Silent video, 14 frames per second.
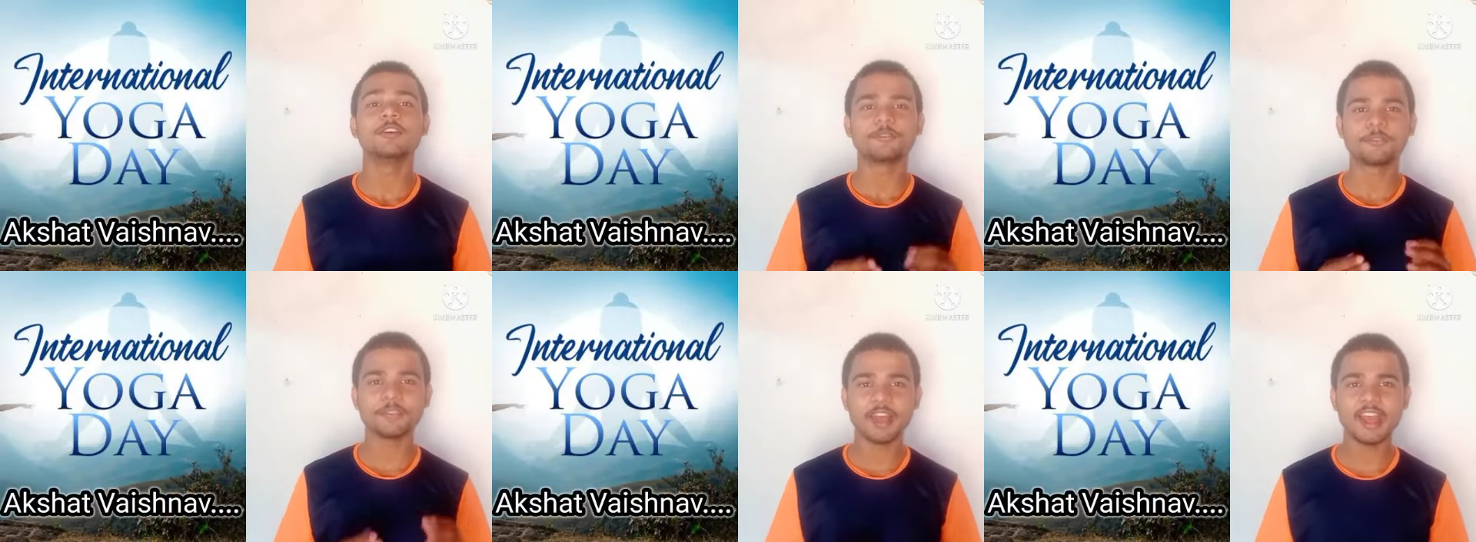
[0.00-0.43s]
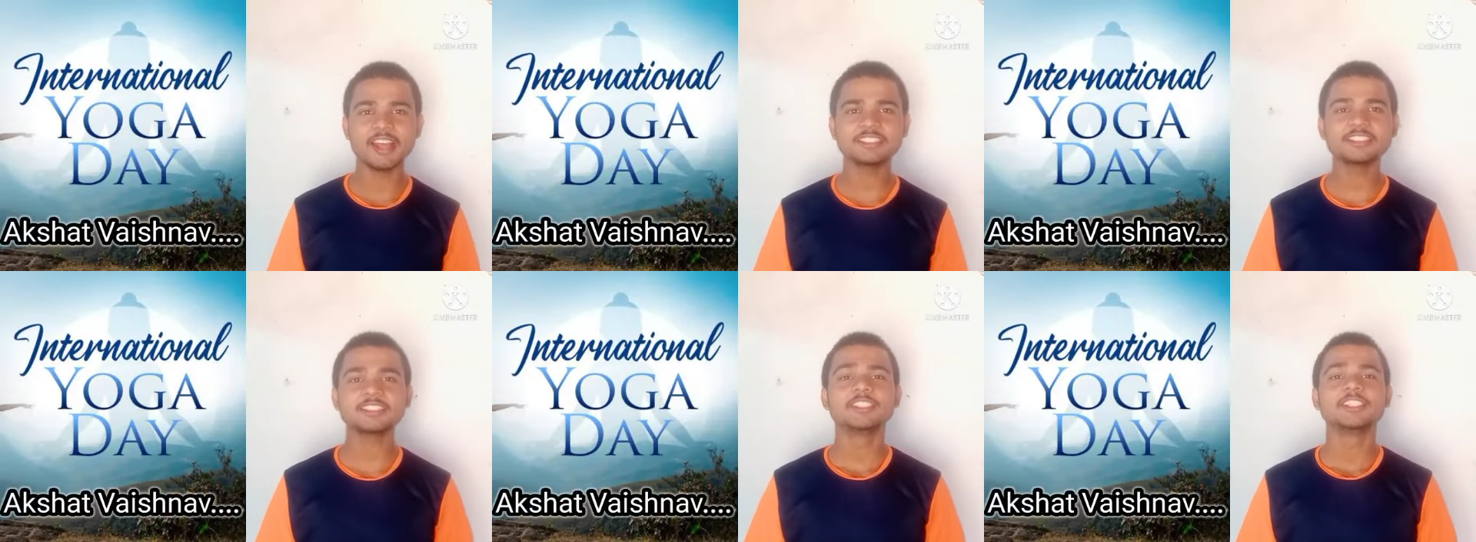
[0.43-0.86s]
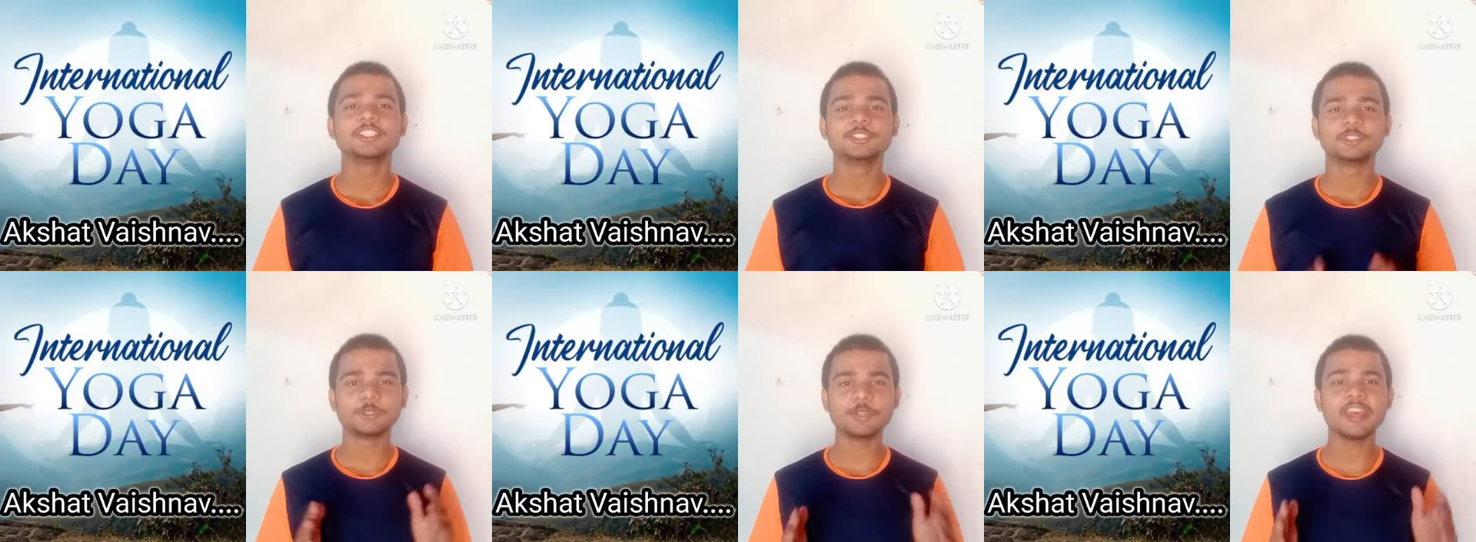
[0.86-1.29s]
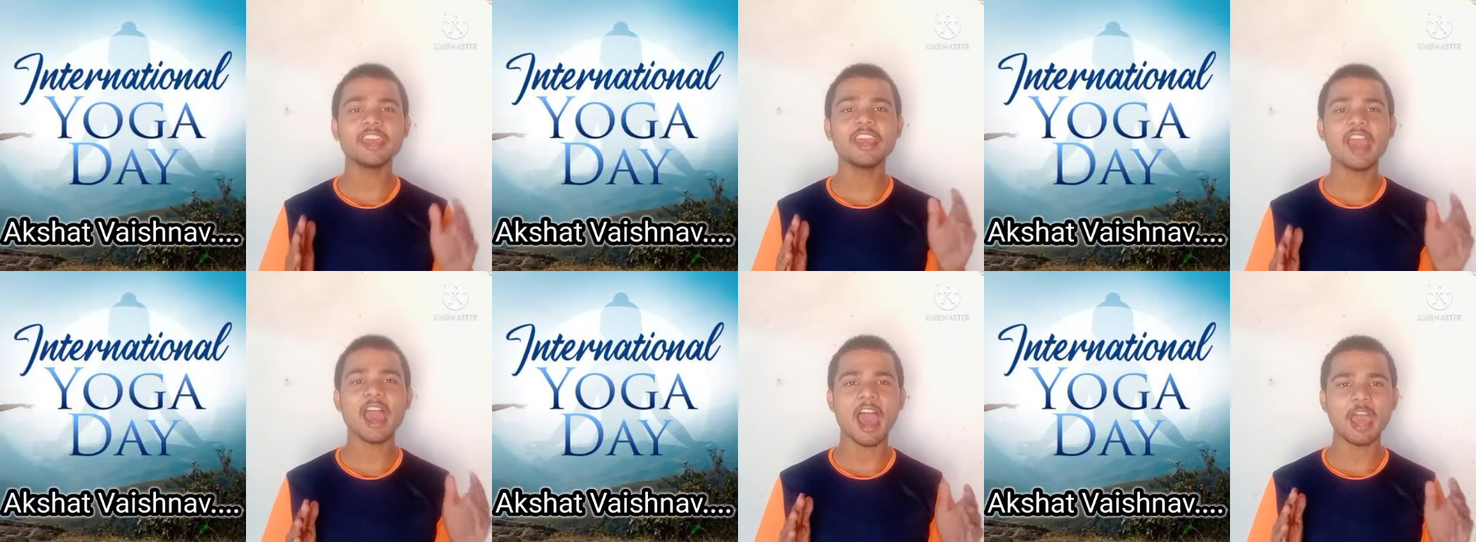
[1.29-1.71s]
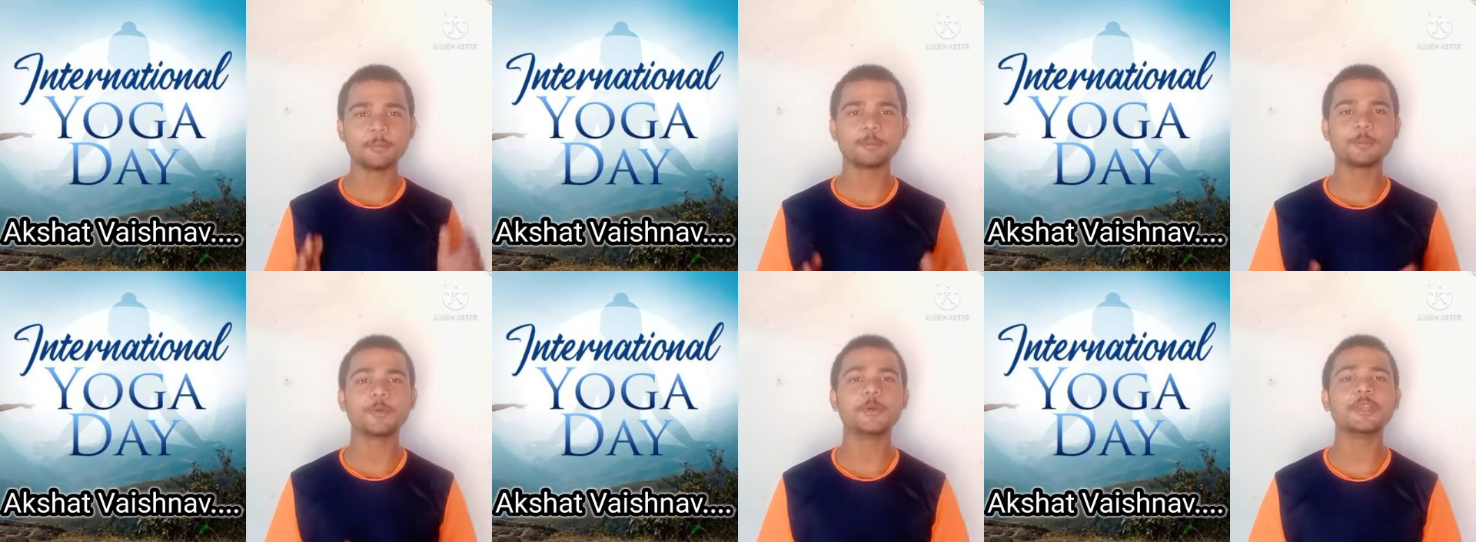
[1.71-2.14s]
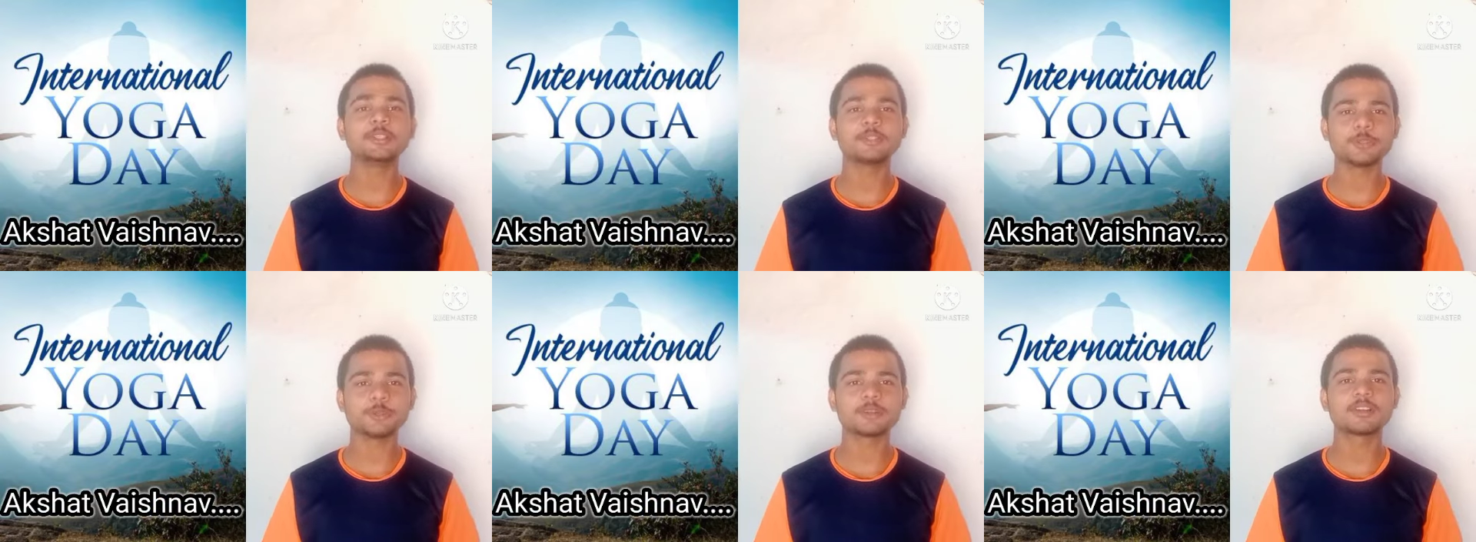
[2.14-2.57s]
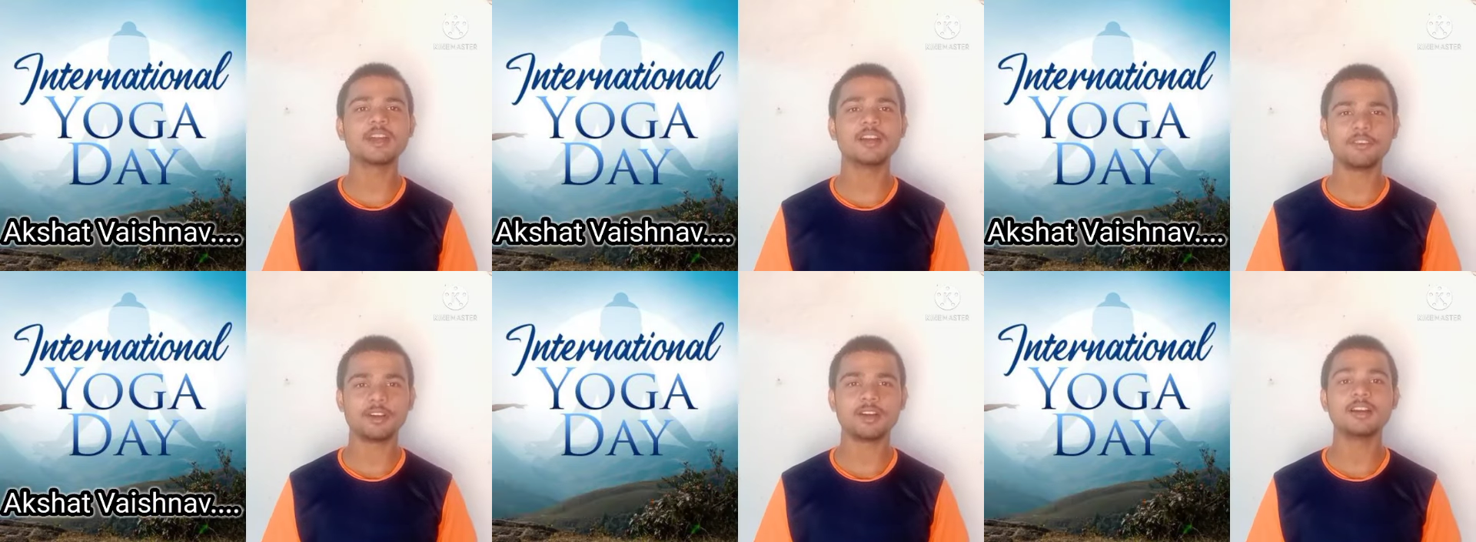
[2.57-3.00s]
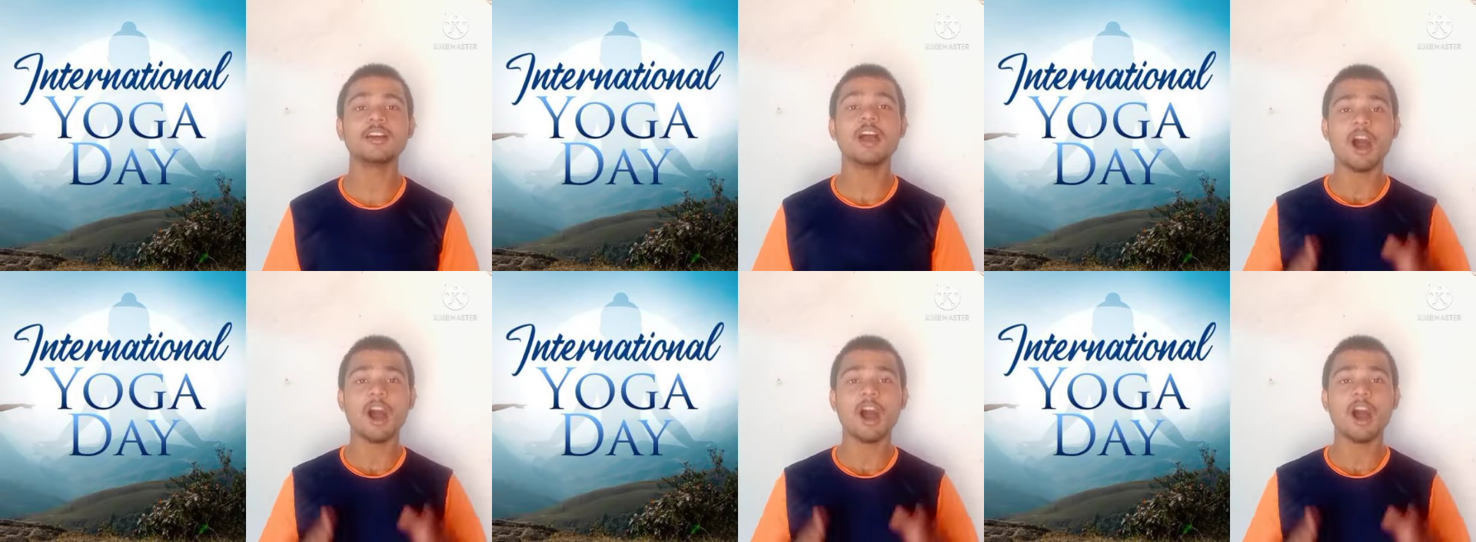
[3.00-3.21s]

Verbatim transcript: Friends, today I am going to cover